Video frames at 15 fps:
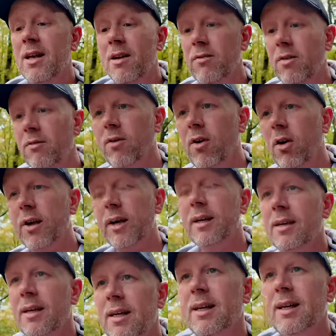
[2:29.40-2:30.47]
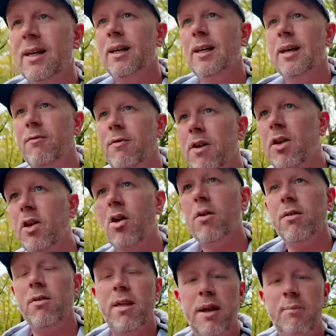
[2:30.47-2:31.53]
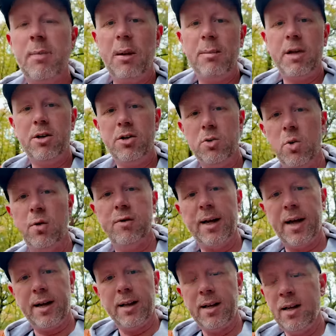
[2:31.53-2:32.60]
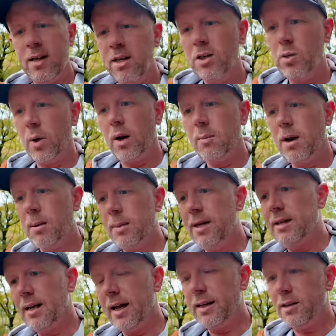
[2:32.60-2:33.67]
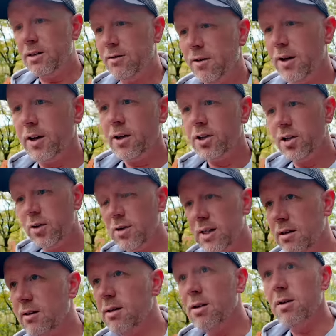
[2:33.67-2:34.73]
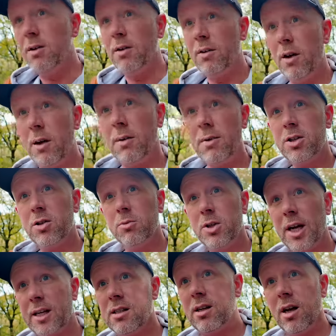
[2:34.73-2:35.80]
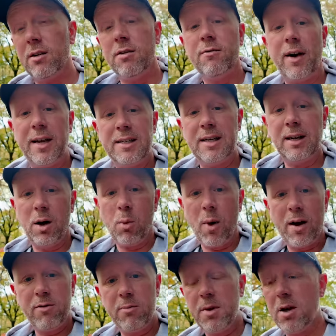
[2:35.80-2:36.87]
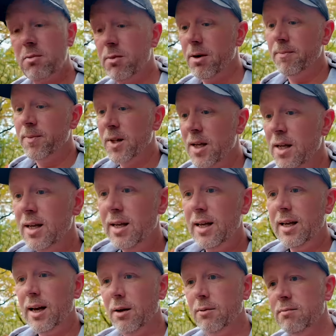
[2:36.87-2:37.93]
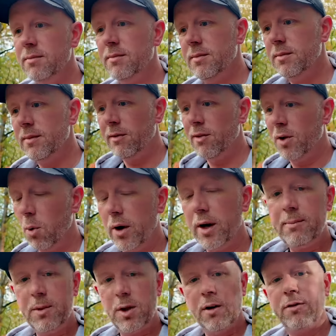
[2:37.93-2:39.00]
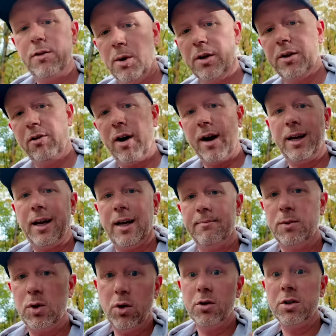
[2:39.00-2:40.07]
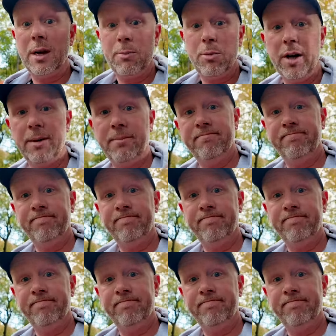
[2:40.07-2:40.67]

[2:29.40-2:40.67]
for vlogging. If you're not, then maybe you just want that 20mm lens for shooting subjects that are facing away from you. But, you know, if you want it, you have to buy the creator kit or separately.